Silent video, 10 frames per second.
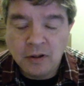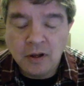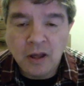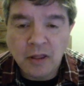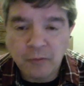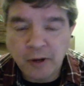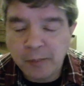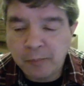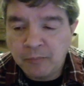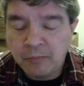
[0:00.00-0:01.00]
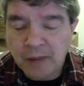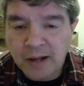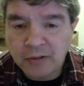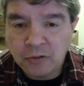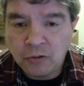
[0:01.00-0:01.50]
3
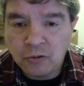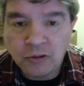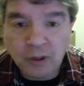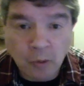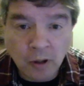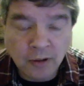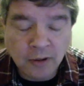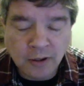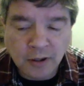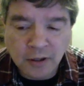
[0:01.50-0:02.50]
mantles and 1